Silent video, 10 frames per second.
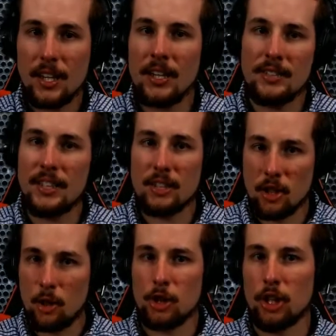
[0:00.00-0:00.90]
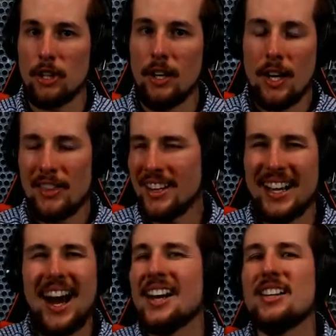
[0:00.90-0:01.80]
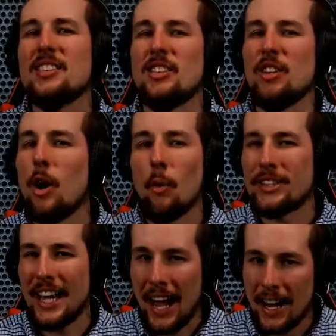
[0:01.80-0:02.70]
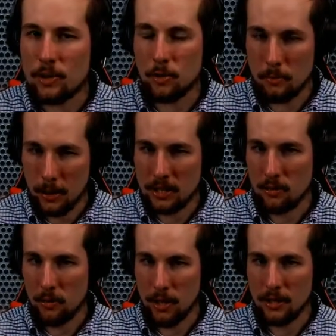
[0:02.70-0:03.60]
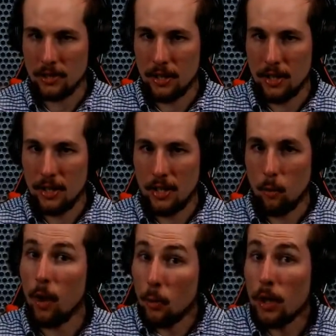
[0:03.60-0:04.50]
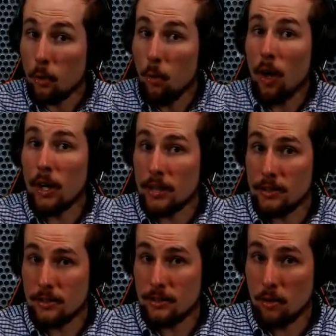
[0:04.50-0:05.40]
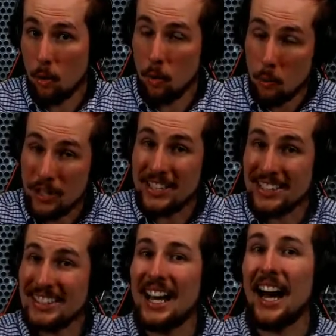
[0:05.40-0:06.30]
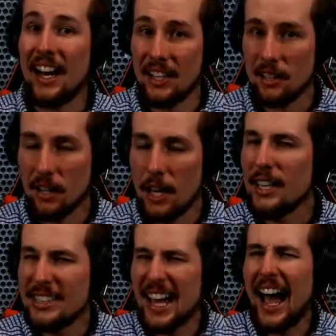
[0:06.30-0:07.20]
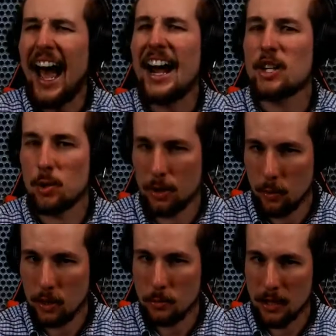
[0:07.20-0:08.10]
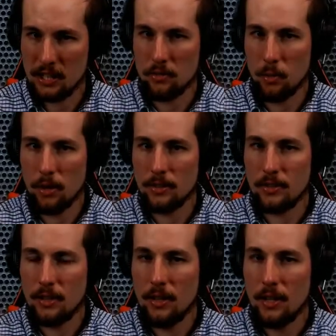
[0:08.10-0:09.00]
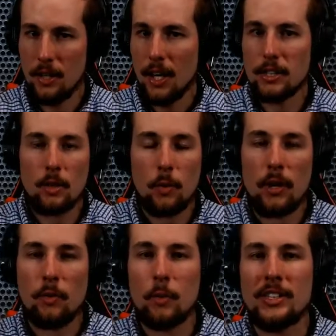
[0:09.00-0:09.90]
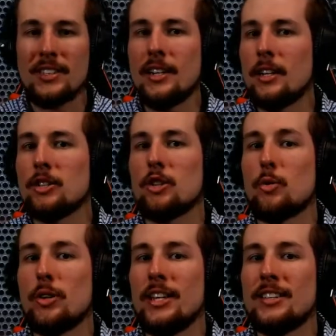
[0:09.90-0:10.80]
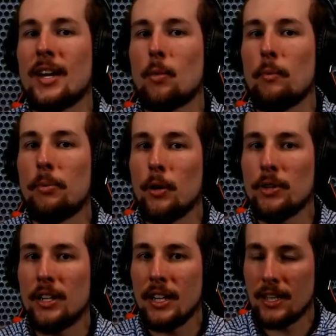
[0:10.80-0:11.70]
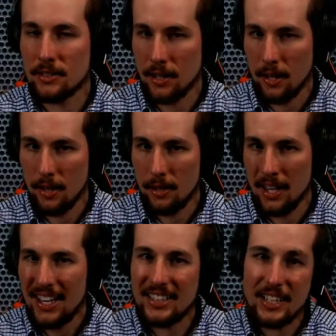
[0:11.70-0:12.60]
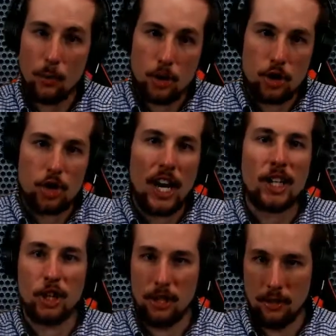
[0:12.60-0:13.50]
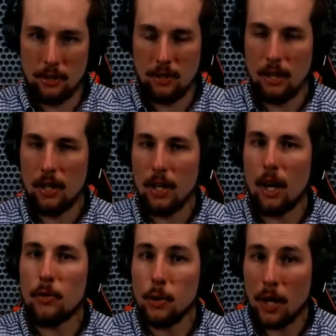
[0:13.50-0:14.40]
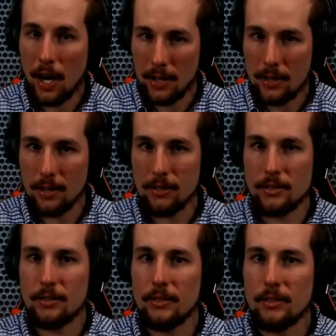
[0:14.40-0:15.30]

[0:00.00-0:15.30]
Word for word: It's the assertion that God doesn't know what's actually best for us. What we want or what we decide is actually what's best for us. And so whenever we sin, it is a, it is a rebellion against God. It is a rejection of who God is.